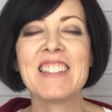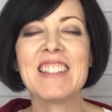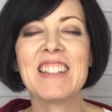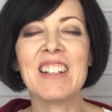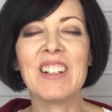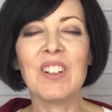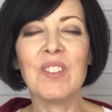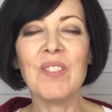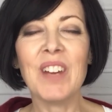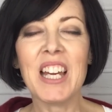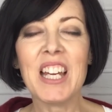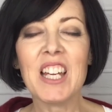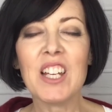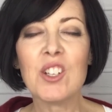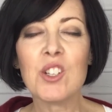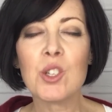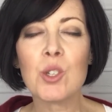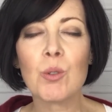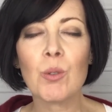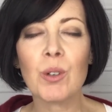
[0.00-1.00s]
So,
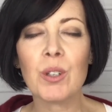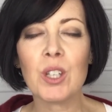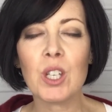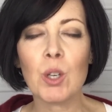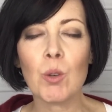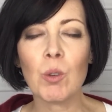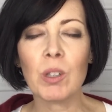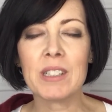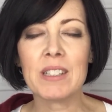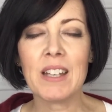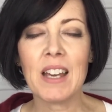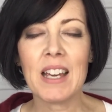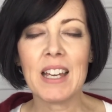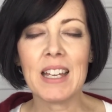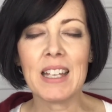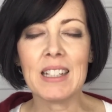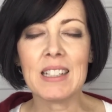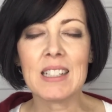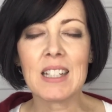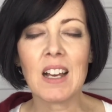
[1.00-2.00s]
making sure that you are
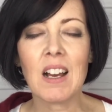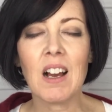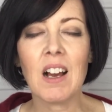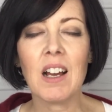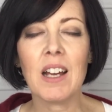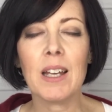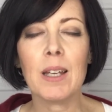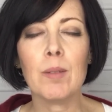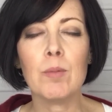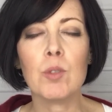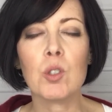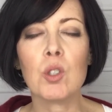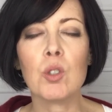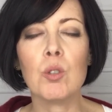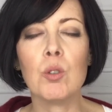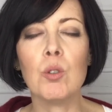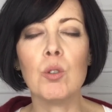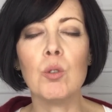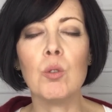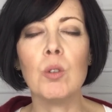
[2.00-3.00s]
taking time
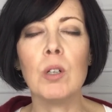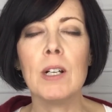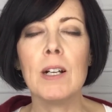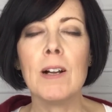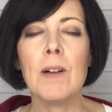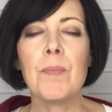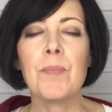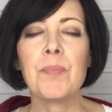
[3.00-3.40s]
to